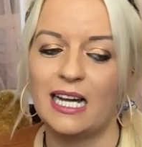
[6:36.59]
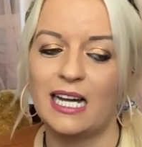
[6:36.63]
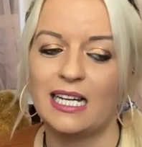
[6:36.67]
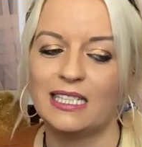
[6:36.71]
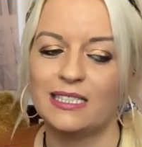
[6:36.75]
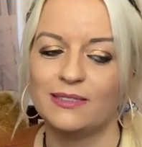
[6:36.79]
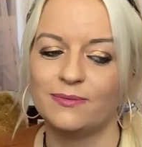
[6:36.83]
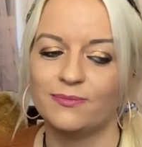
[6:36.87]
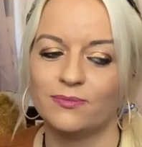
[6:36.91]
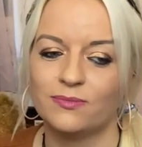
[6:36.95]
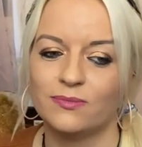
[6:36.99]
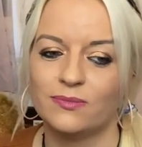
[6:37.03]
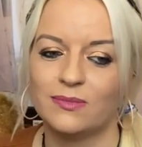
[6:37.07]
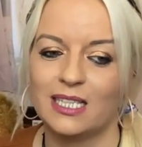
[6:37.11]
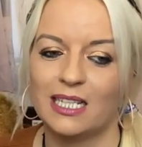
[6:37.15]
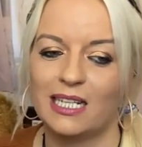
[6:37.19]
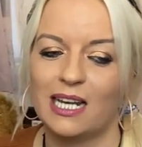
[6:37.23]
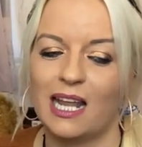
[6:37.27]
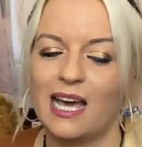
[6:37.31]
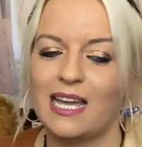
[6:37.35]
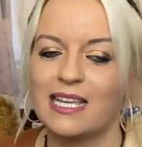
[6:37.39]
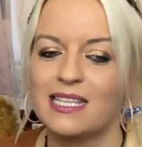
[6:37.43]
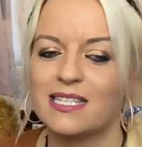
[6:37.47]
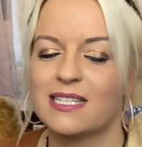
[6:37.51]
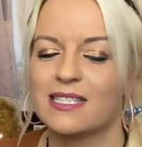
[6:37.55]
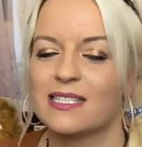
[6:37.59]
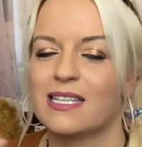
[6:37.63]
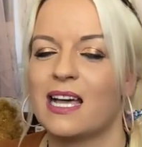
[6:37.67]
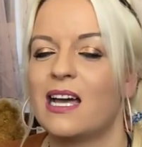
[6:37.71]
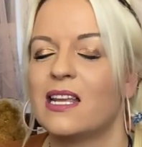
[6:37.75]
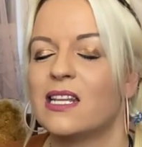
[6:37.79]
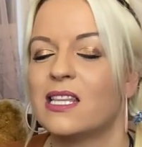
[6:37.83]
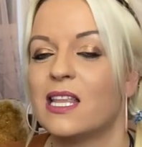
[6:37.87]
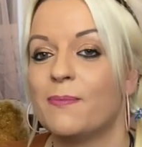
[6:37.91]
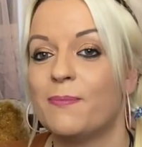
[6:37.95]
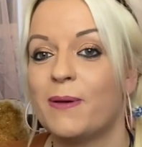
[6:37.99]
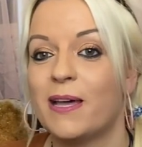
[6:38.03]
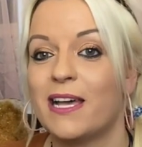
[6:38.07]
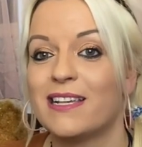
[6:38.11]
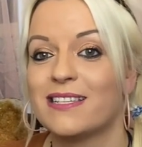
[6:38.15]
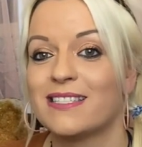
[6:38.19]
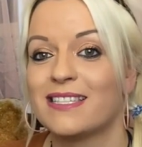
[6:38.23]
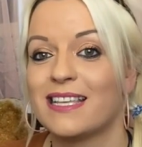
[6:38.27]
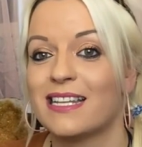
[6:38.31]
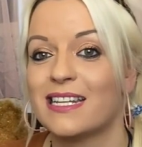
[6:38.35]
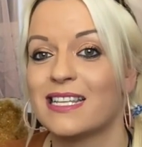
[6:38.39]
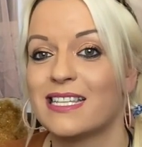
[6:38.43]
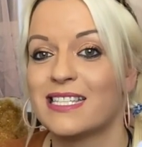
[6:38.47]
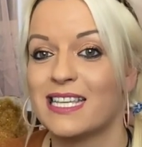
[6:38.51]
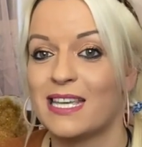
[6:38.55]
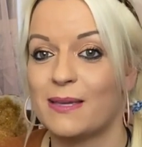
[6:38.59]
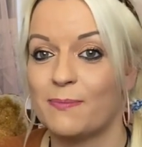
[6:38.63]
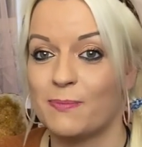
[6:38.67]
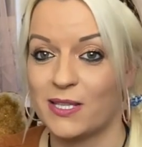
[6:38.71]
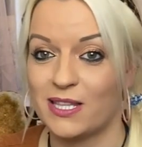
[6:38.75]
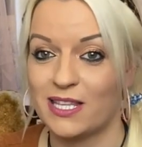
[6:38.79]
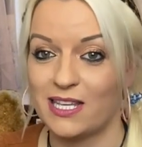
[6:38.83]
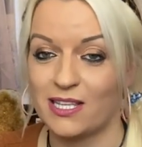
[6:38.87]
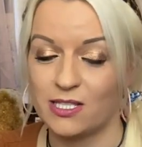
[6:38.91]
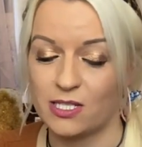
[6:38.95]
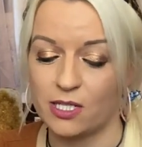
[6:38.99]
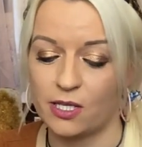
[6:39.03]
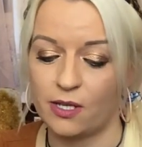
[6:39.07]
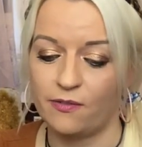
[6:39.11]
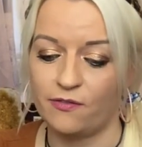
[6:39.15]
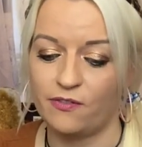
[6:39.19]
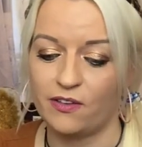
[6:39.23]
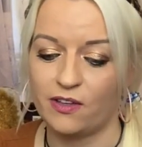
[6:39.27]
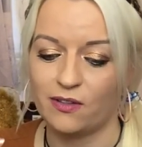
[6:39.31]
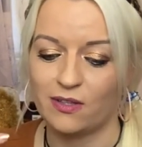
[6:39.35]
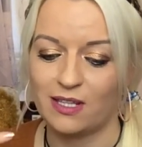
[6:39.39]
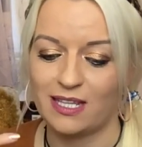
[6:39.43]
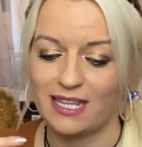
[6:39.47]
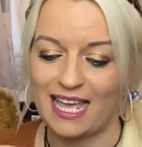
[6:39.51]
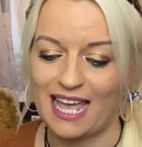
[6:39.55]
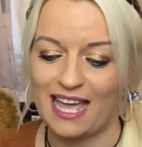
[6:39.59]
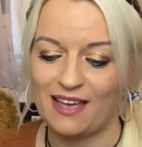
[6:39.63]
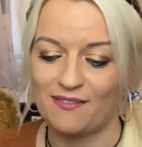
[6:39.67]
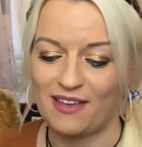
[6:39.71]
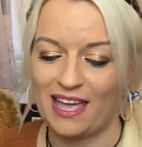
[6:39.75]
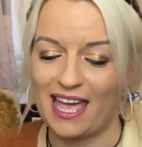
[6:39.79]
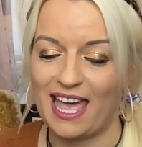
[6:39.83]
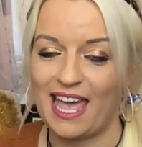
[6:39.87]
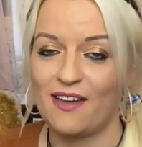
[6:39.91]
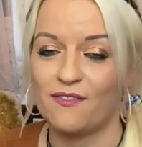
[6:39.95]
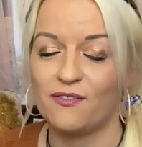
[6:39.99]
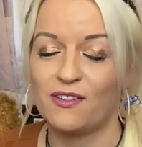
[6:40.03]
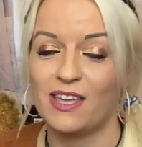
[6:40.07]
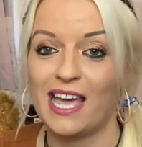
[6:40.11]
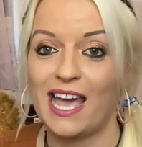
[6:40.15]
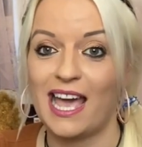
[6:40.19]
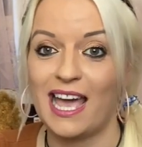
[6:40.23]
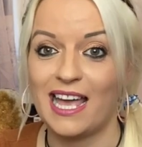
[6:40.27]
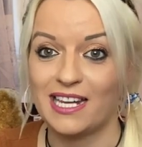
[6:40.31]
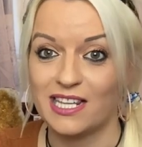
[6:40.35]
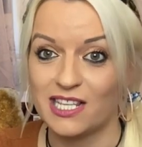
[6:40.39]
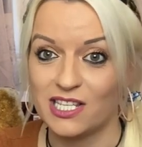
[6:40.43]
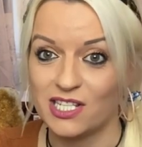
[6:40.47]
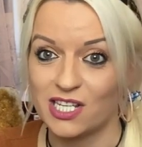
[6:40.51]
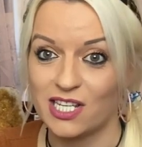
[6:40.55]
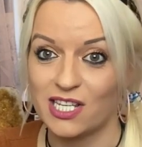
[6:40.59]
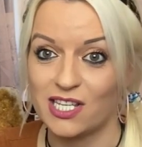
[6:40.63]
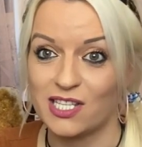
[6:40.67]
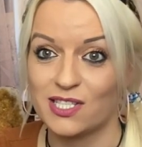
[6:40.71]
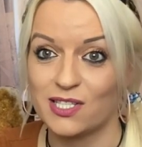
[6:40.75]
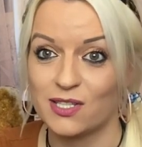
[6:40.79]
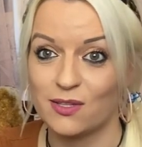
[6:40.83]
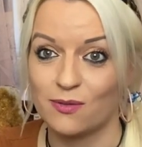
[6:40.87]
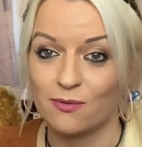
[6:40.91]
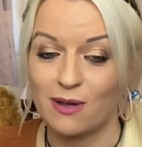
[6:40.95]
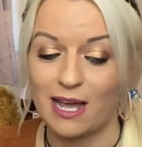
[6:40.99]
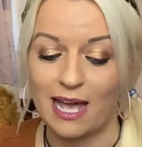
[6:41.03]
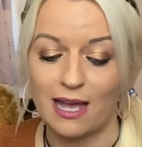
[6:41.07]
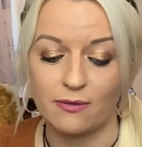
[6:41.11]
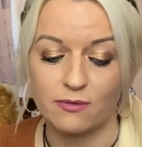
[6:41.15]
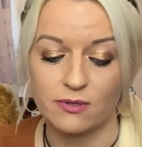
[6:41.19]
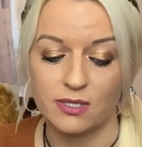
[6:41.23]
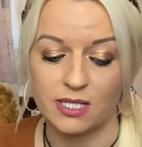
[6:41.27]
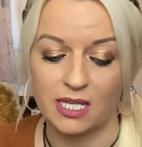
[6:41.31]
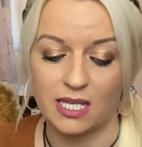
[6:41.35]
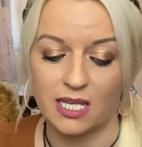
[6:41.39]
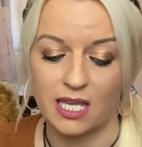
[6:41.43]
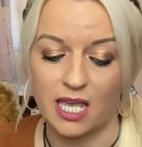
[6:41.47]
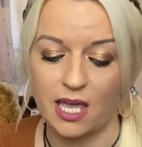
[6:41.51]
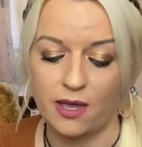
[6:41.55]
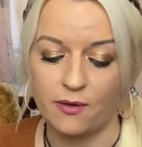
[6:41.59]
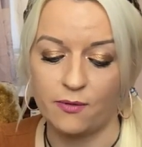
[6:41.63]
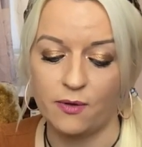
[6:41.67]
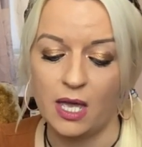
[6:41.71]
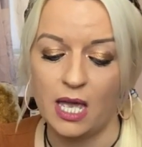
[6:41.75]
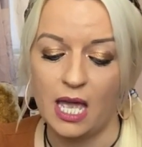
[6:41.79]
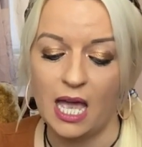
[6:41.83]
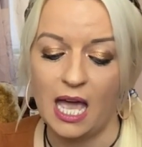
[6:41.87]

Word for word: um, the lighter side of their personality, but they do feel that they have a heavier energy surrounding you.